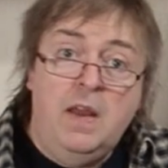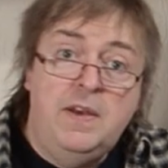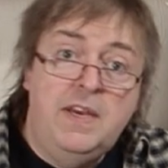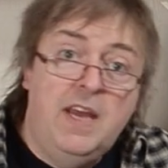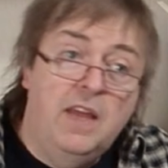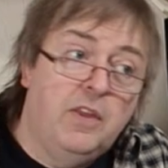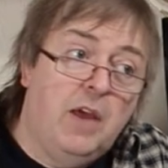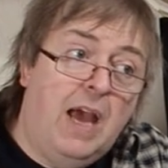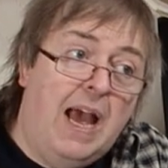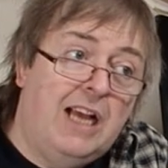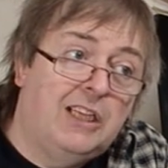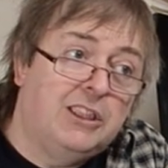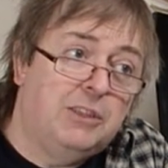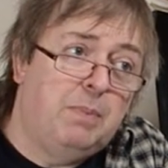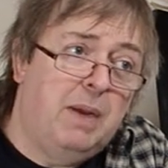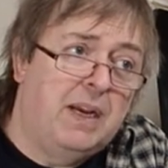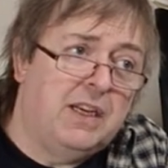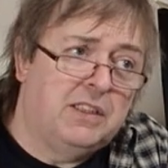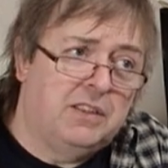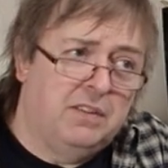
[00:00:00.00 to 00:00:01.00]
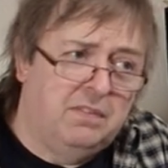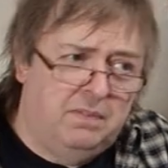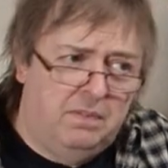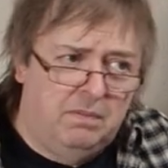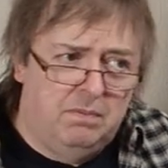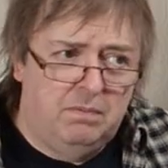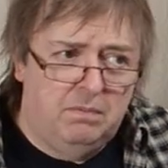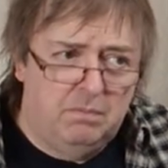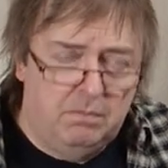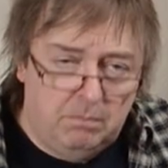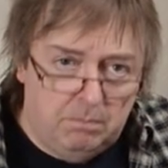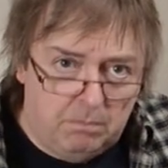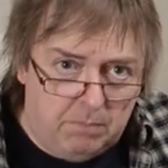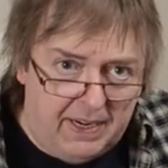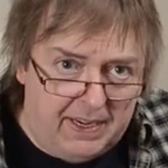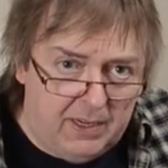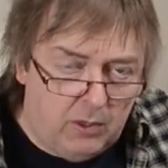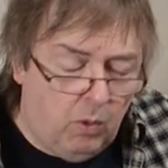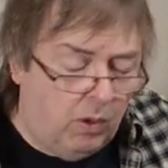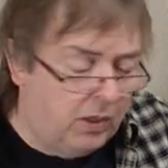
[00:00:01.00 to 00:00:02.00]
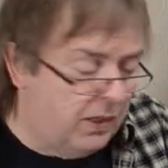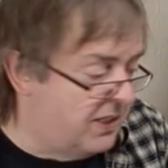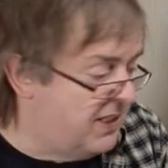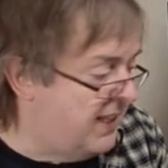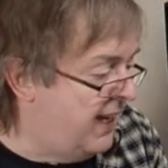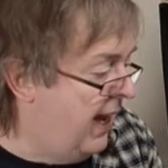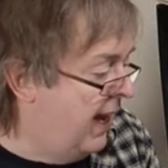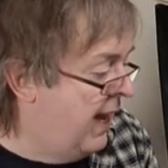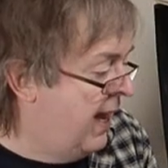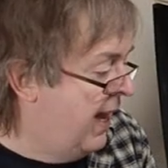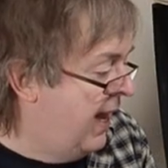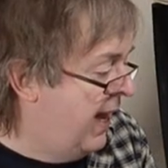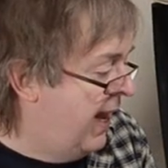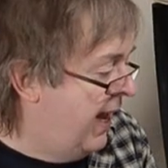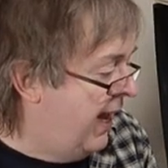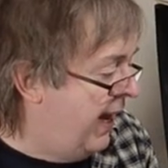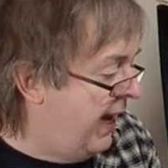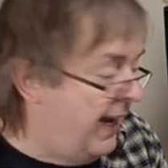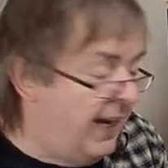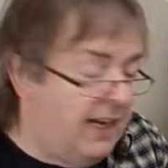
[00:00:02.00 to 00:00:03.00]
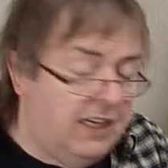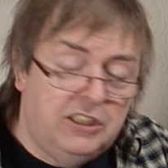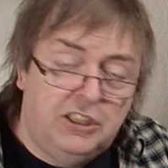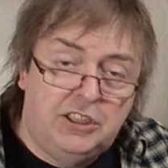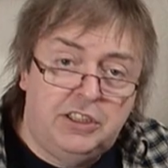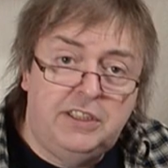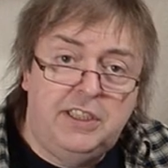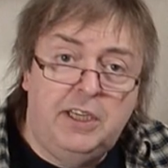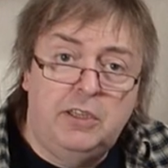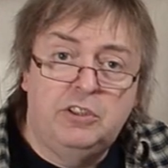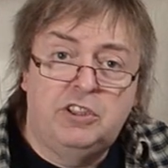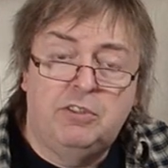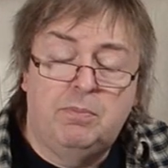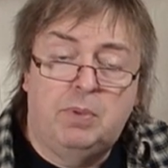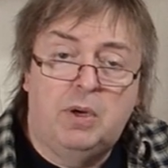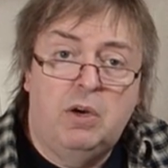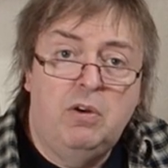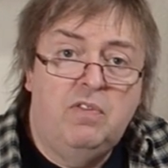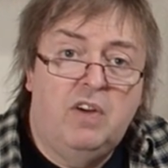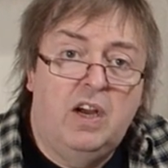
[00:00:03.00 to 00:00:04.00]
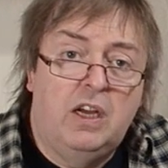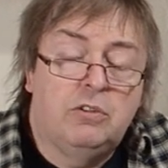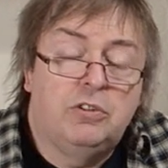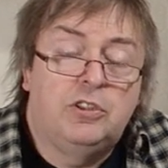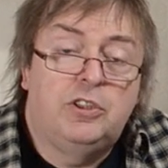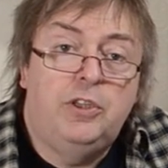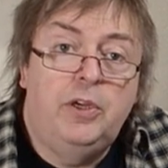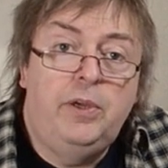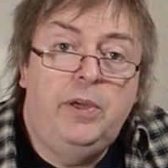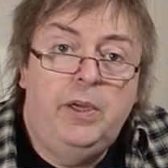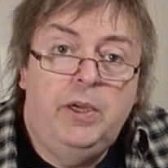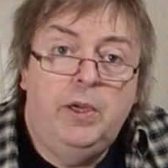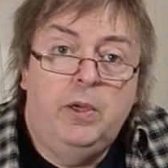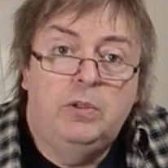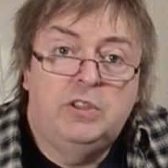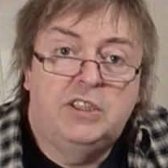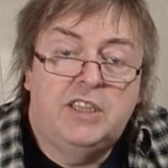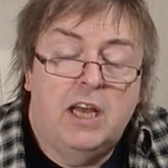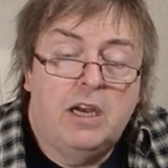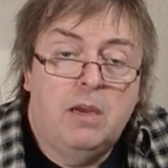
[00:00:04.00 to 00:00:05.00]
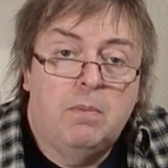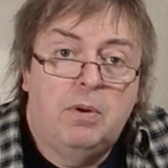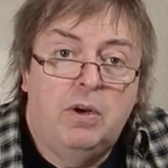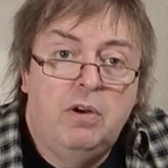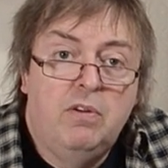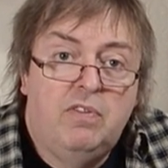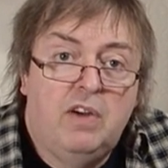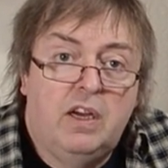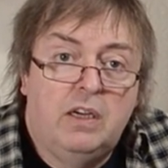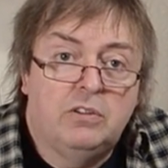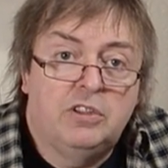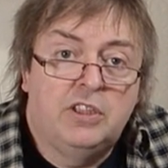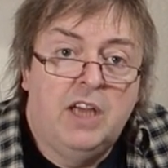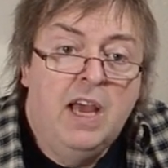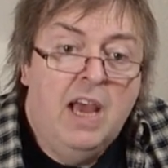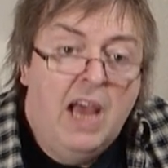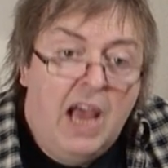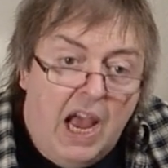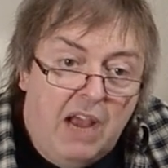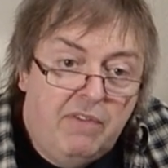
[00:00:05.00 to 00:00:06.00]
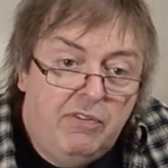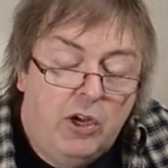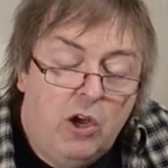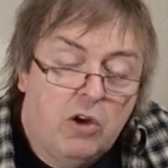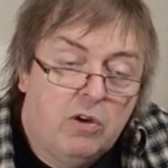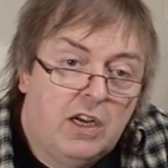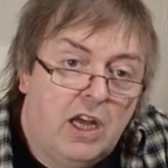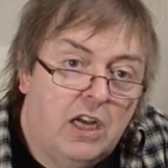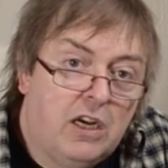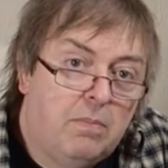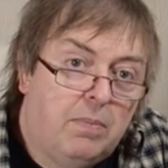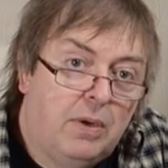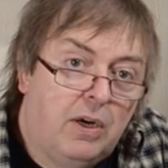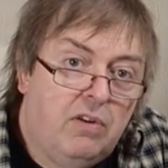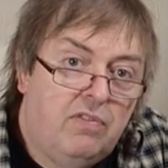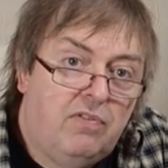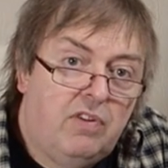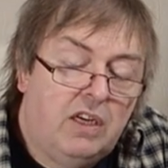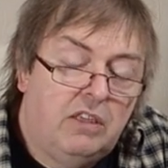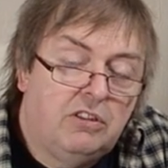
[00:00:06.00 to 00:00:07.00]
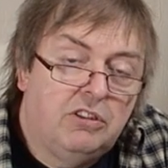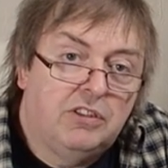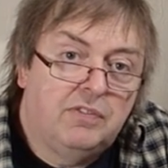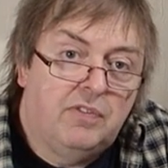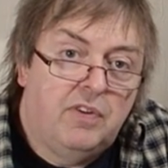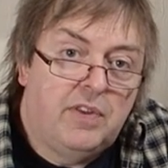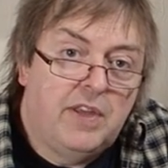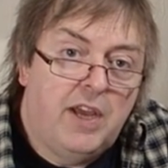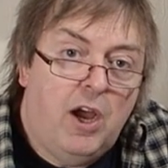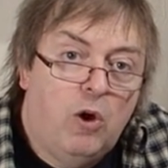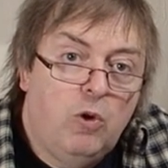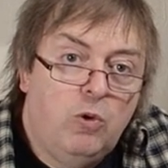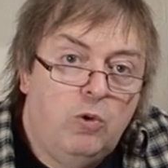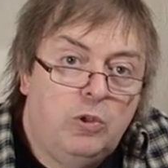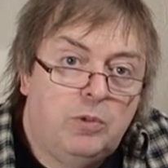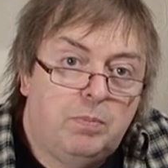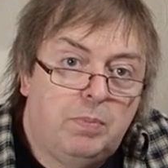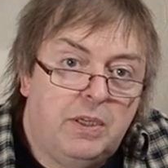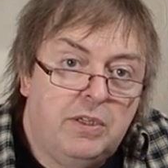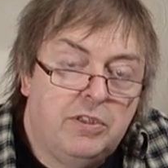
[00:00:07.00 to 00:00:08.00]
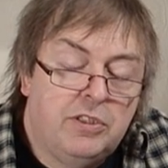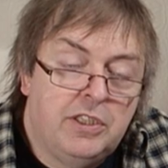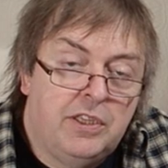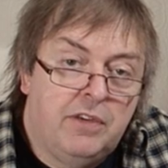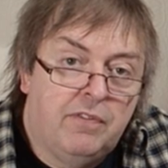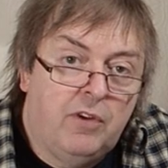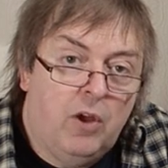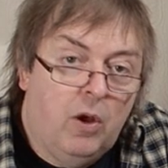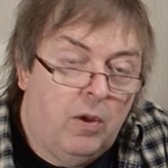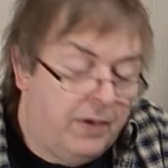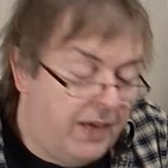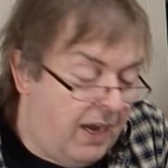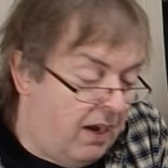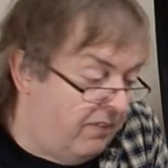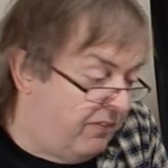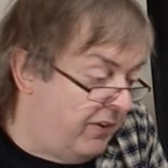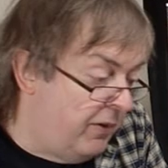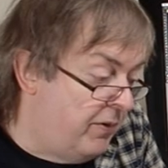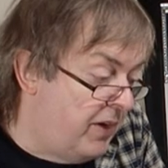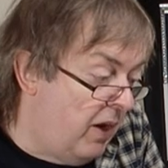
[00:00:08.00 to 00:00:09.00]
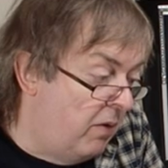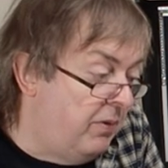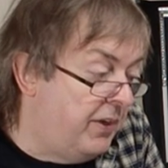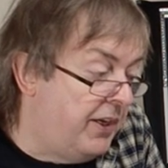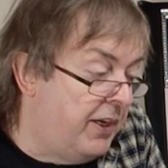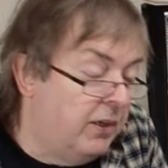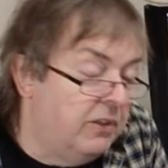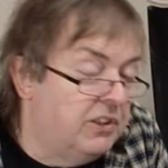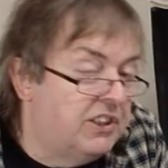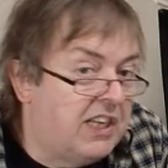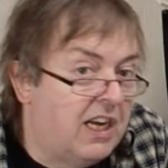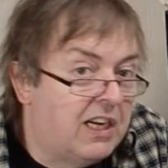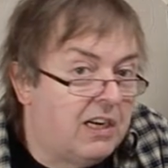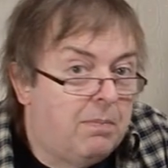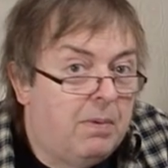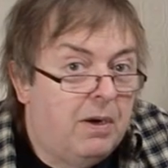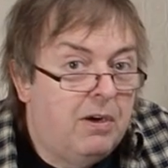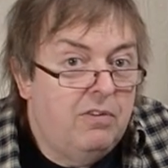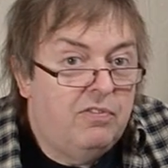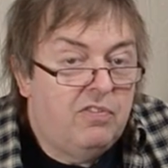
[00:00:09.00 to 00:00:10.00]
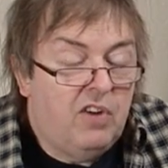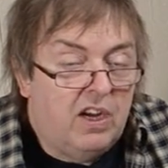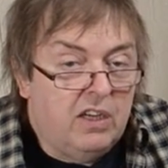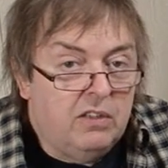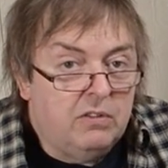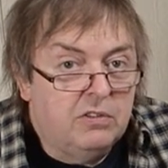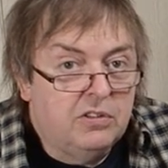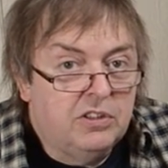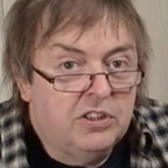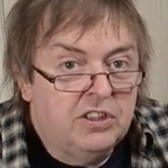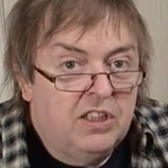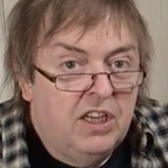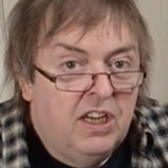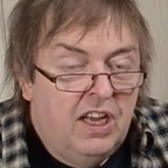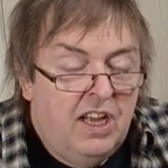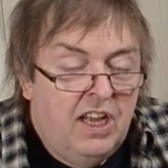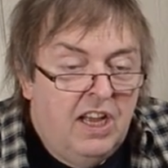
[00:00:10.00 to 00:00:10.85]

Another aspect of print quality is the use of profiles. Do you use colour profiles? Have you got colour profiles for the old printer you've got? Now, if you don't use colour profiles,